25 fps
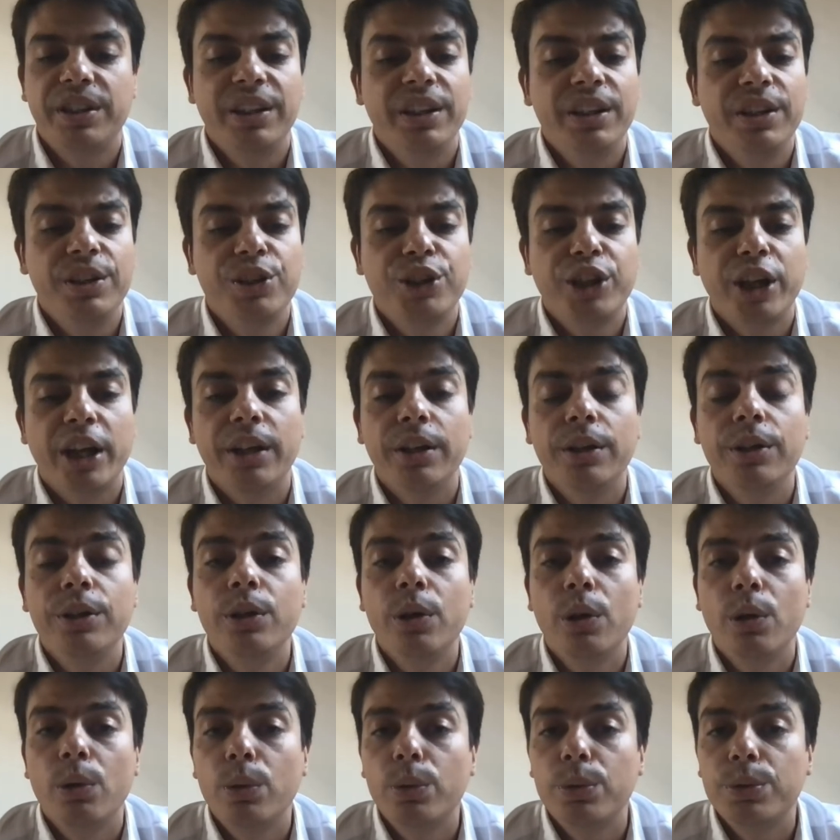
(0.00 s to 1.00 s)
Engine
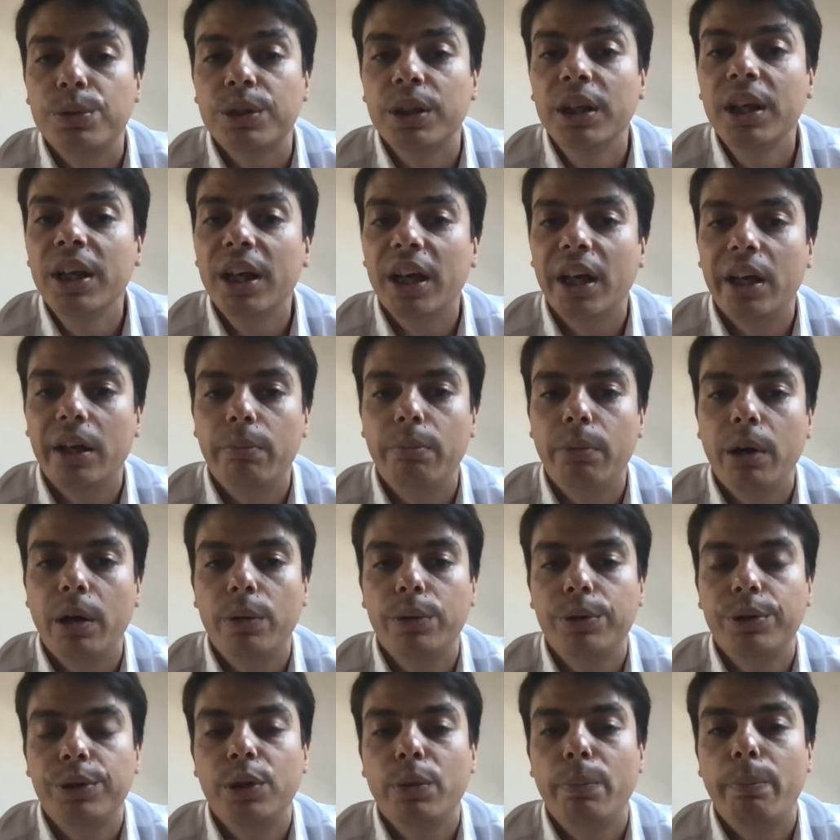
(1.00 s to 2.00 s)
knows
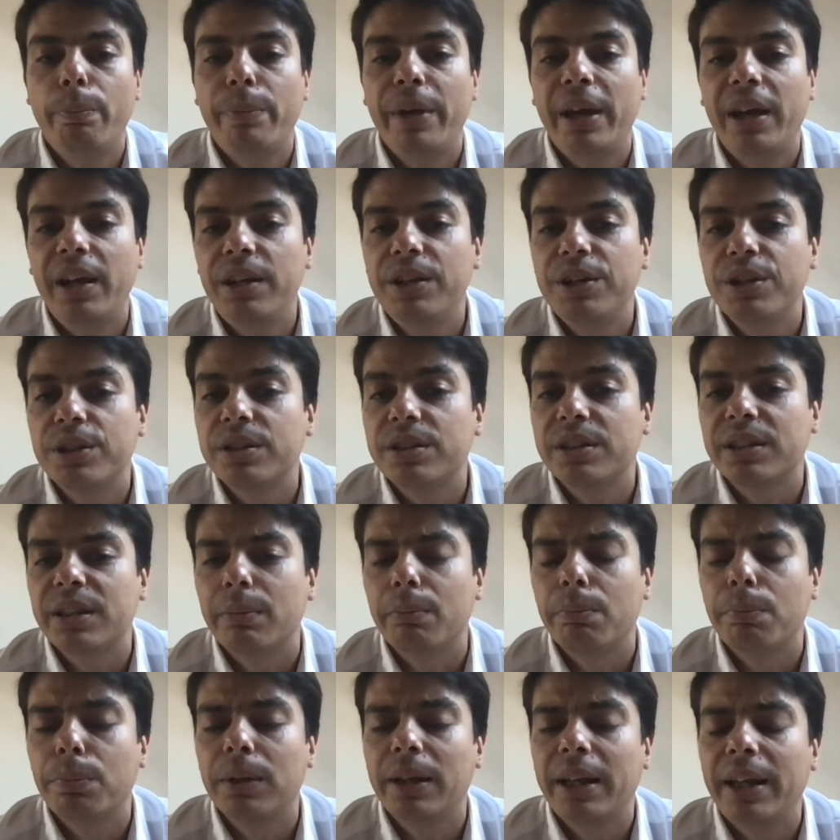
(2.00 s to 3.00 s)
about your pages,
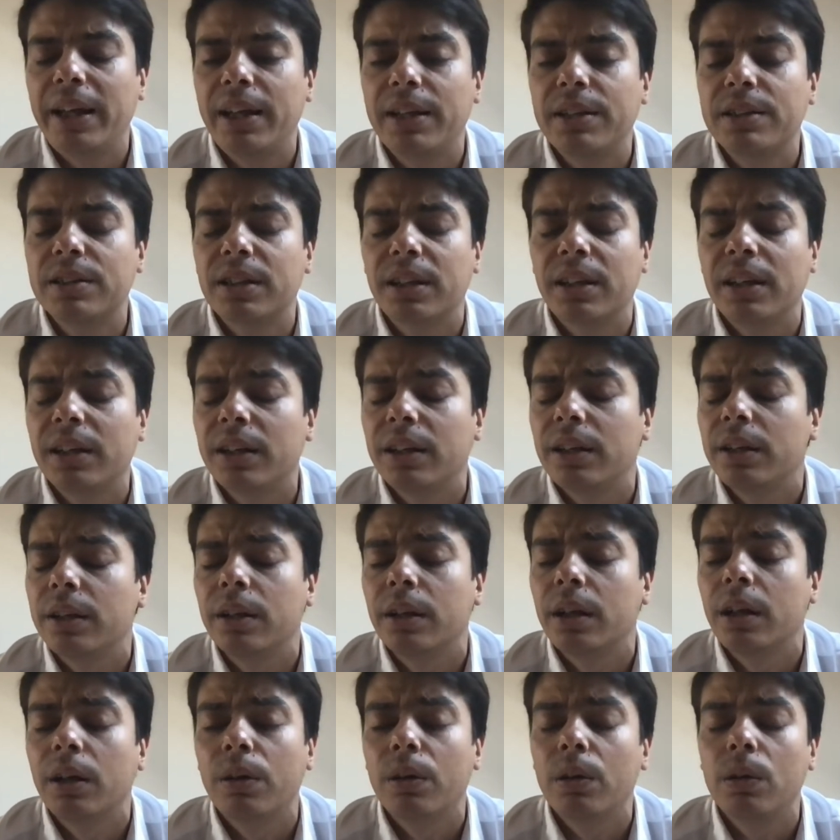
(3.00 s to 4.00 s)
templates, and
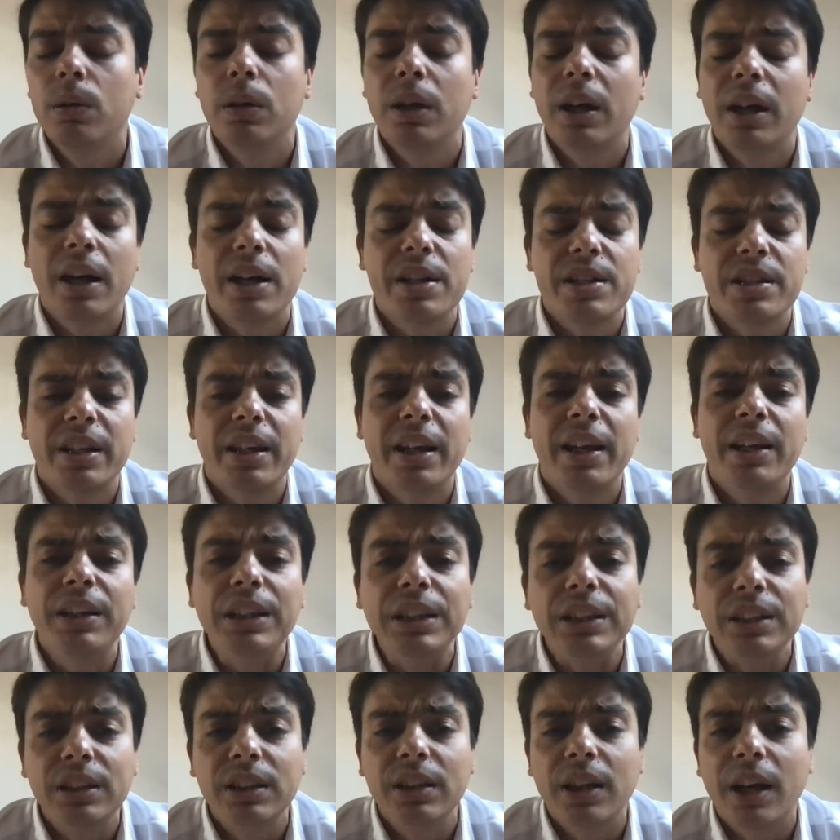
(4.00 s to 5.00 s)
all other
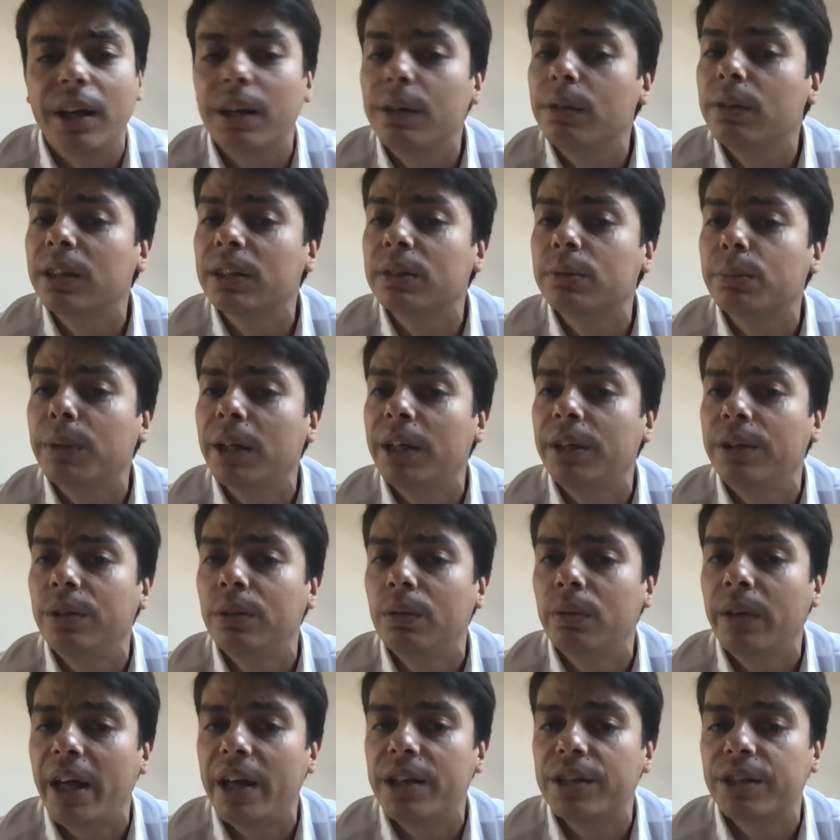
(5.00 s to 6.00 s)
entity I will explain
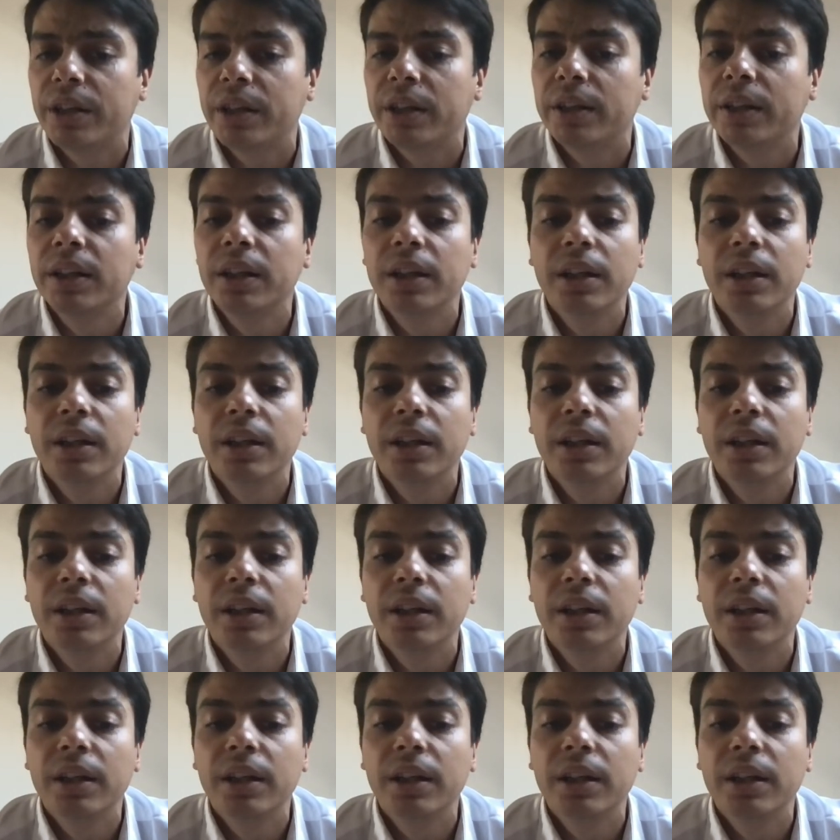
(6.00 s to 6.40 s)
you later.